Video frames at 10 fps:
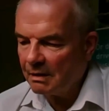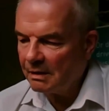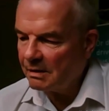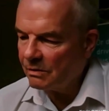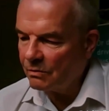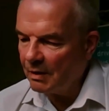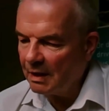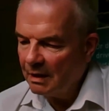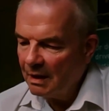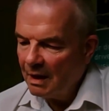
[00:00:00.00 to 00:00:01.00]
Okay, sounds
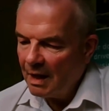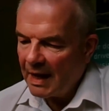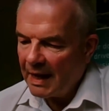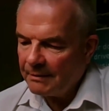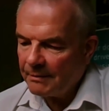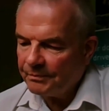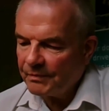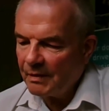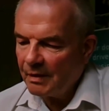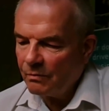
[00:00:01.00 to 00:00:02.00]
great. And
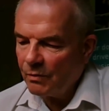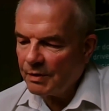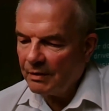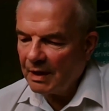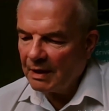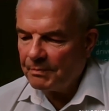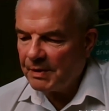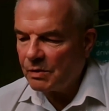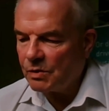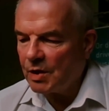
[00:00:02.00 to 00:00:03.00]
were there any
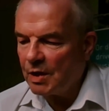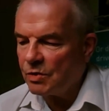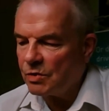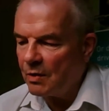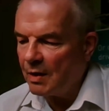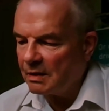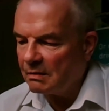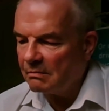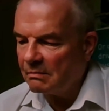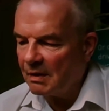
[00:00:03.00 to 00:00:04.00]
business changes you had
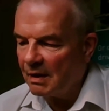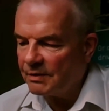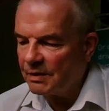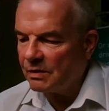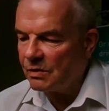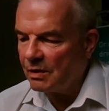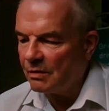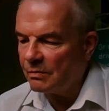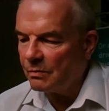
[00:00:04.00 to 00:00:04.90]
to consider?